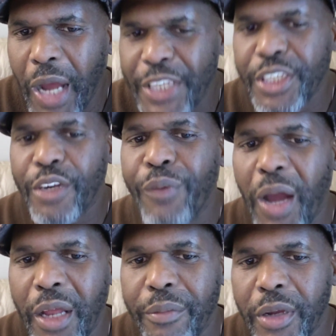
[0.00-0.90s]

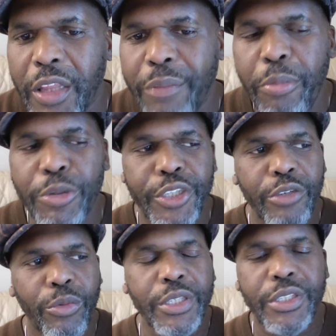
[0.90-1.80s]
identify other people's
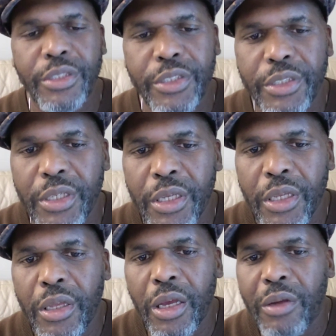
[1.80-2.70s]
situations,
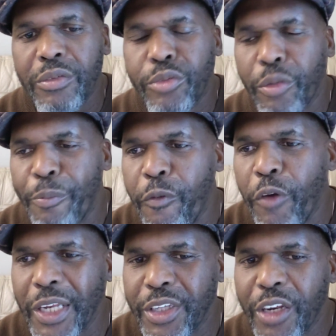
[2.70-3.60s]
before
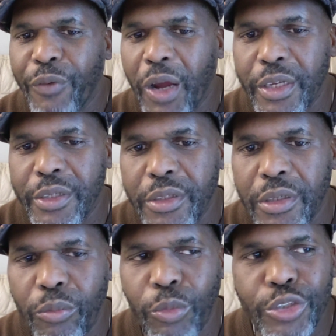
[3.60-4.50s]
you can identify
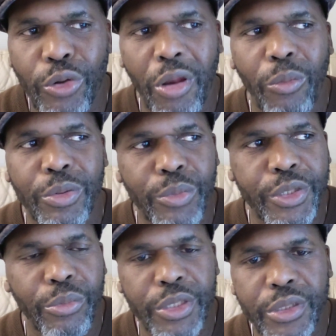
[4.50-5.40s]
what's going on
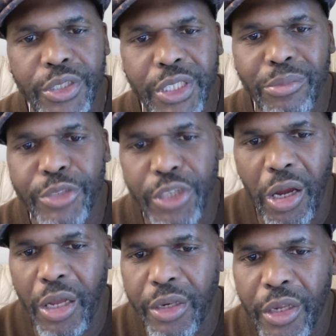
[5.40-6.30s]
with Jim,
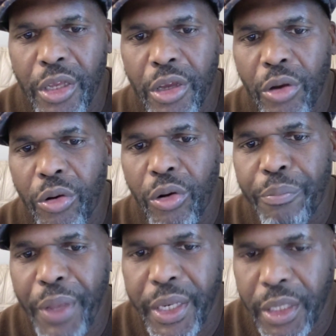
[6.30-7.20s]
John, or
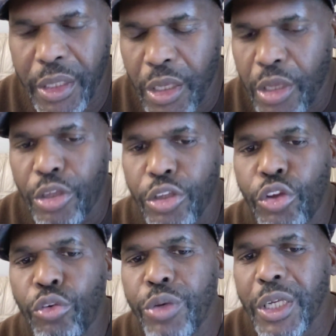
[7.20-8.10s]
Betty,
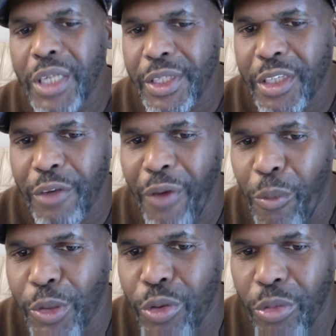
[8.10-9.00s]
you need to identify
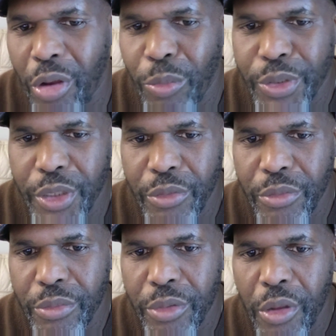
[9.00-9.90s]
what's going on with you.
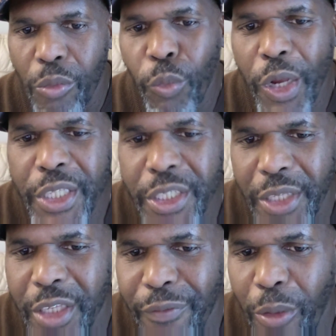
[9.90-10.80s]
We need to
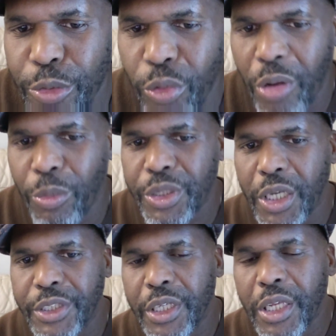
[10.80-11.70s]
identify what's going on with
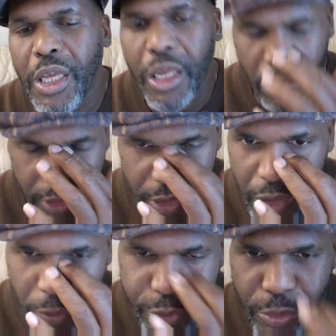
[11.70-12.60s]
us. And
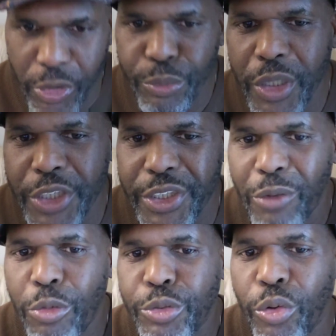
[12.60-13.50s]
then once we
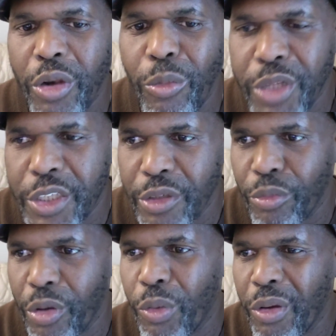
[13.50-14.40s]
understand what's going on with us, and